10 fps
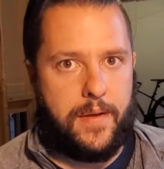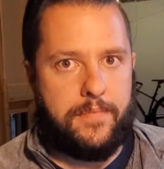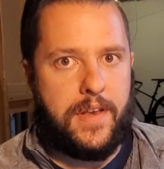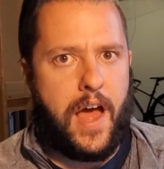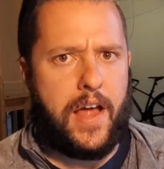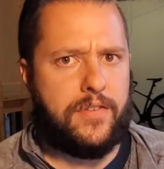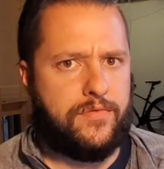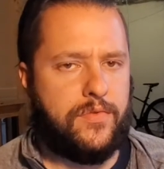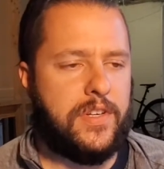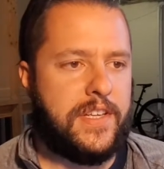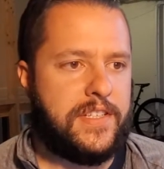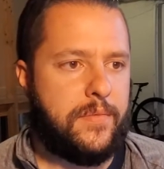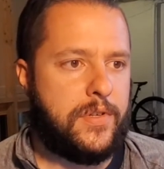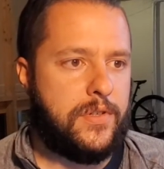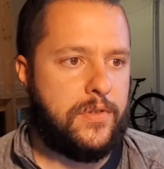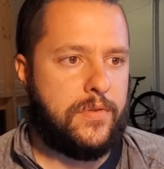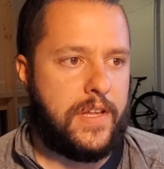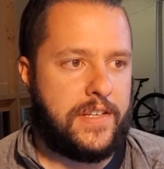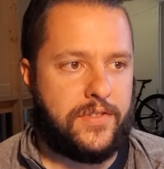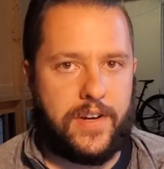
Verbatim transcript: I'm not really someone who thinks